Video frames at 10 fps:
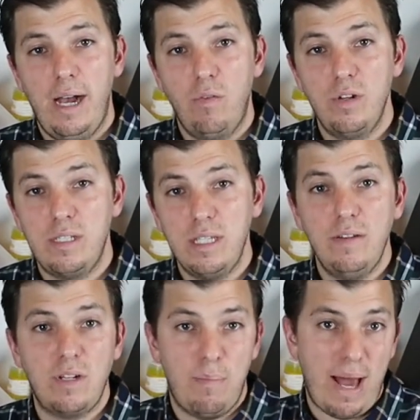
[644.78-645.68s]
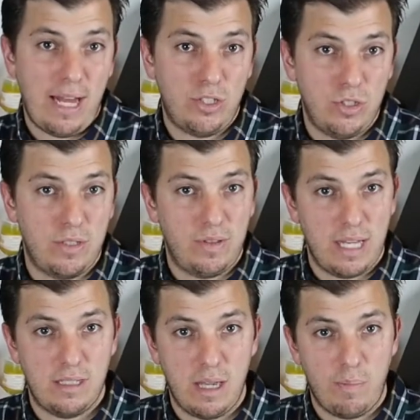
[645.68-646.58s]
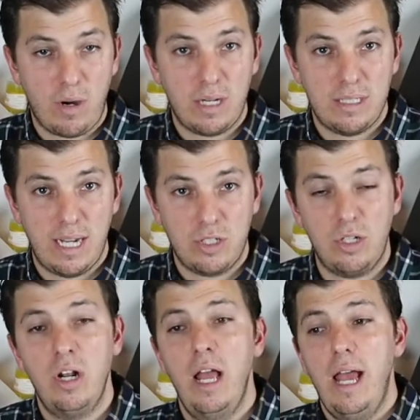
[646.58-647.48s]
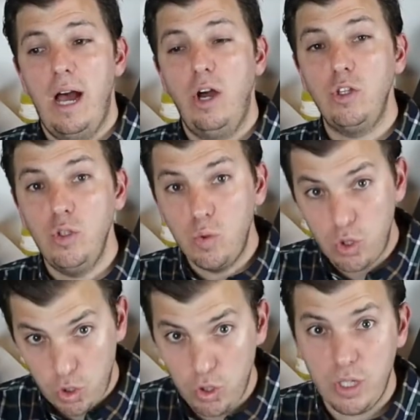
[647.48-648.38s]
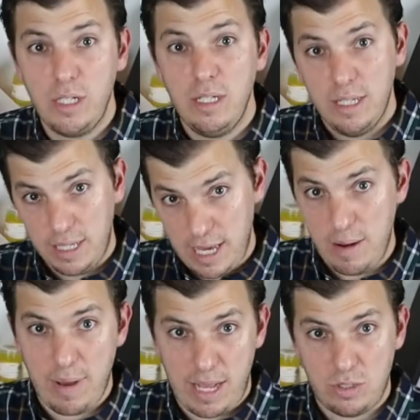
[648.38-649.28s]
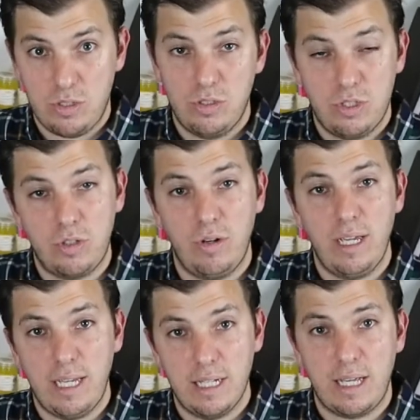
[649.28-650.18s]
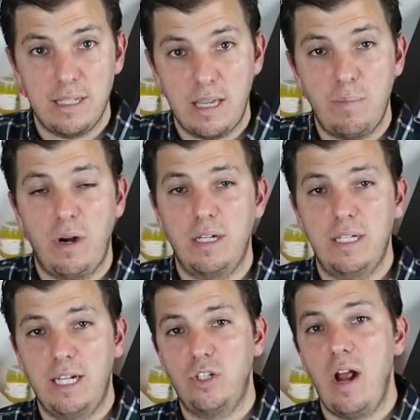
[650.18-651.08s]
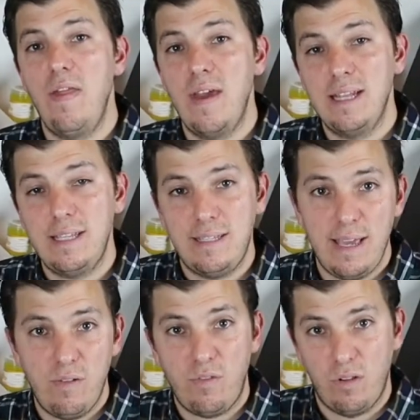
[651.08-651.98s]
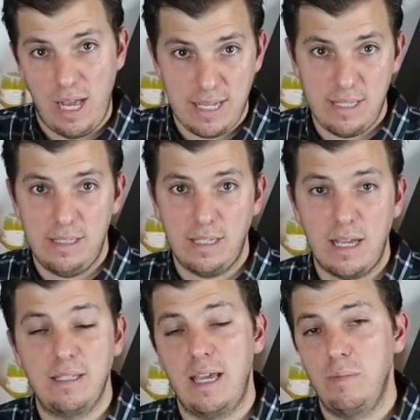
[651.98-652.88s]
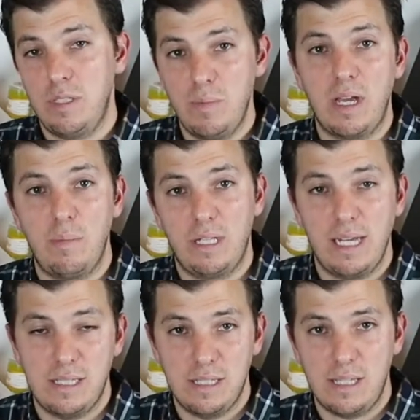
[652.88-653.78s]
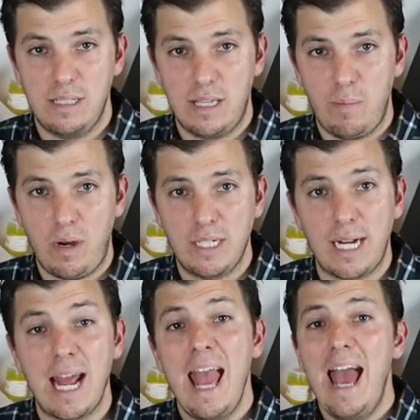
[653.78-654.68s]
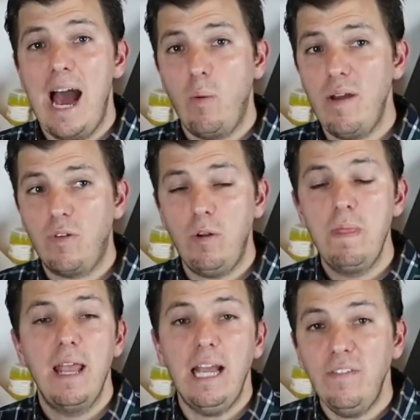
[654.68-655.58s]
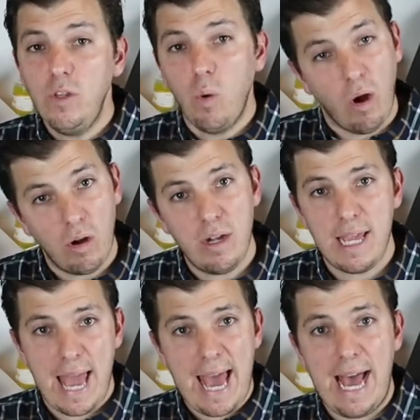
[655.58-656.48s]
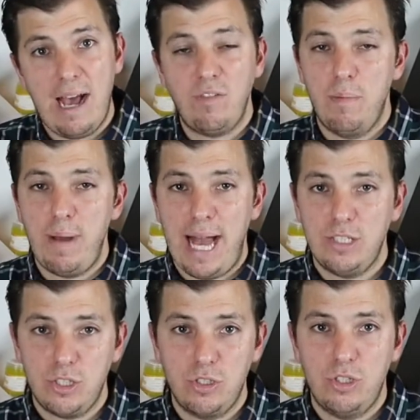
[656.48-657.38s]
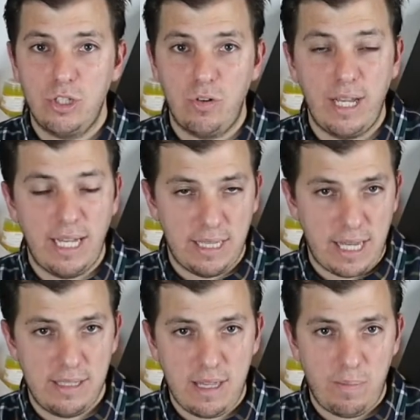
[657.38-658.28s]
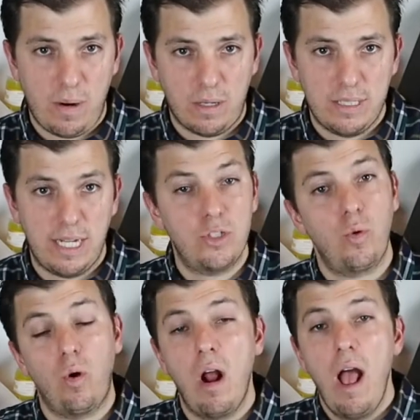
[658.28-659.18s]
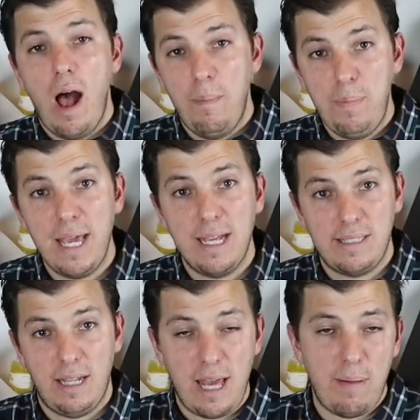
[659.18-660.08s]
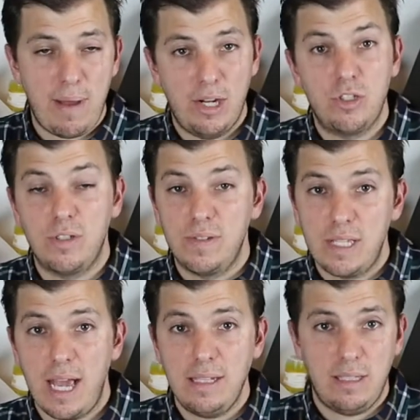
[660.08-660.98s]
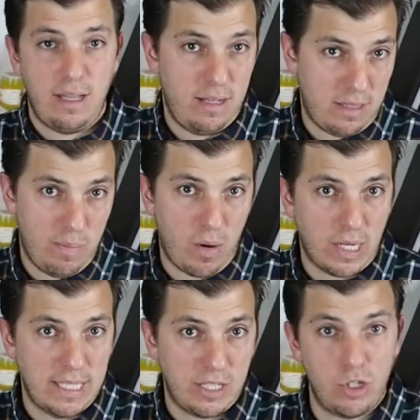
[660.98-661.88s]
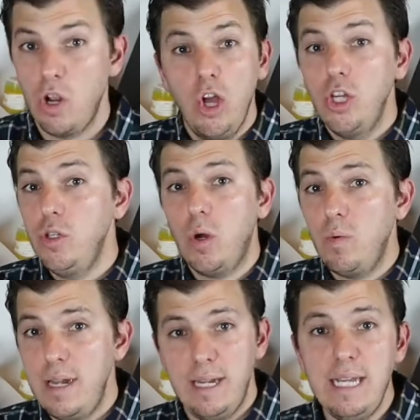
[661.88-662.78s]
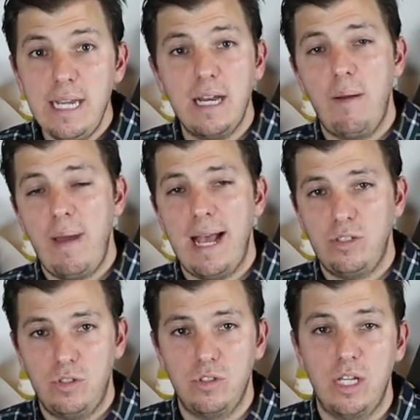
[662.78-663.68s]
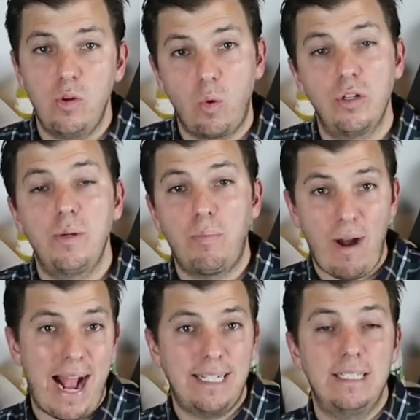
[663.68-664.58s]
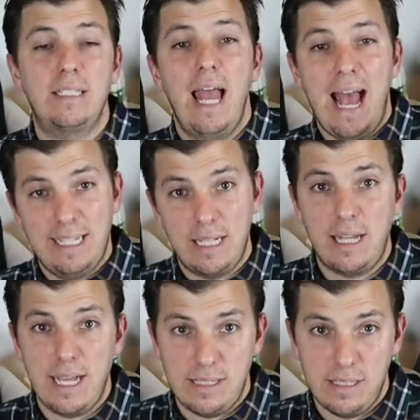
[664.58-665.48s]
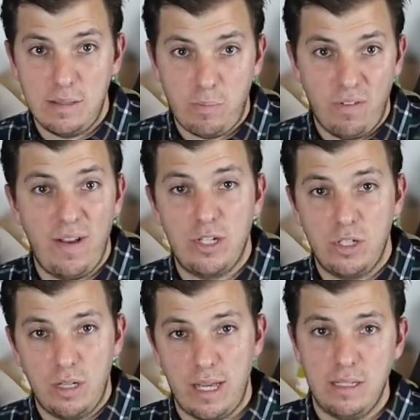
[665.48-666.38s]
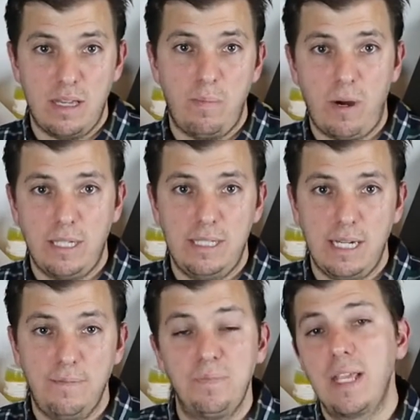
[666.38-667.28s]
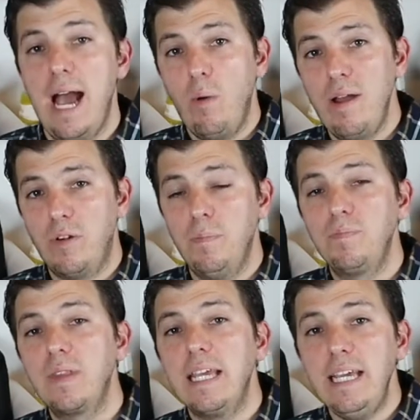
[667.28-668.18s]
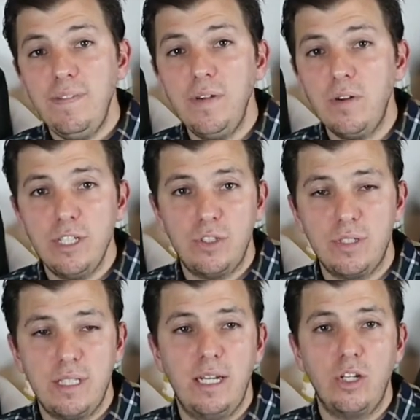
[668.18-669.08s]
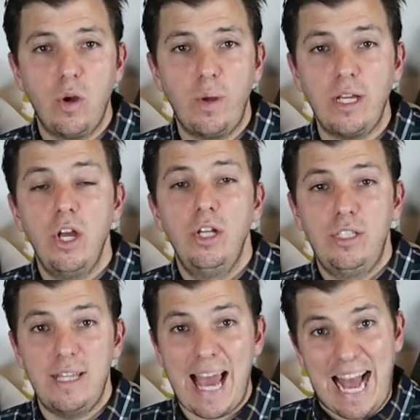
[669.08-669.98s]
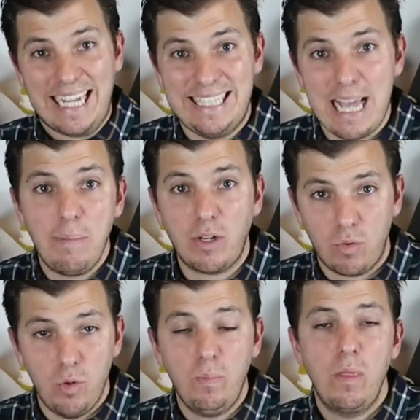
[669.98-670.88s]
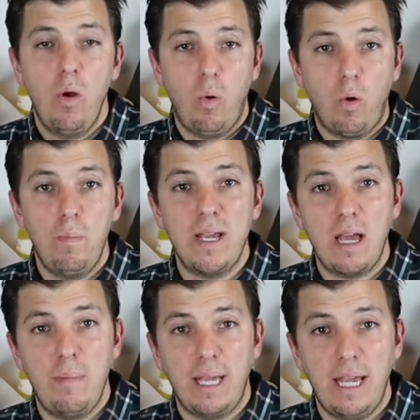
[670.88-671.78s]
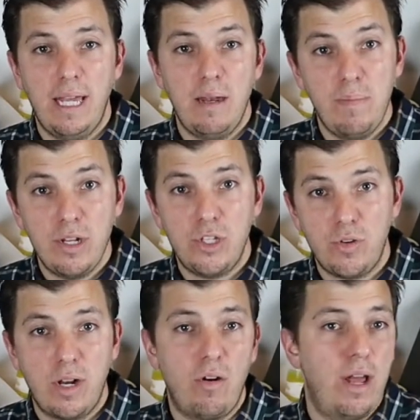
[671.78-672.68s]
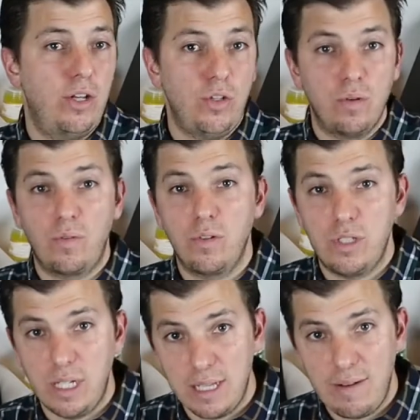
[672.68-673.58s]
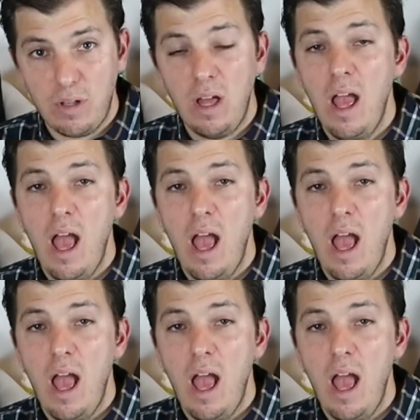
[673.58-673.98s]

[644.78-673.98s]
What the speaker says: received a bachelor's of landscape architecture, you could get a master's degree in landscape architecture and then sit for licensing exams to become a licensed landscape architect. However, if you already have a bachelor's degree in landscape architecture or a BSLA, Bachelor's of Science in Landscape Architecture, you don't need a master's in order to practice as a licensed professional landscape architect. However, if you're interested in going to the academic route or becoming an administrator at a university level,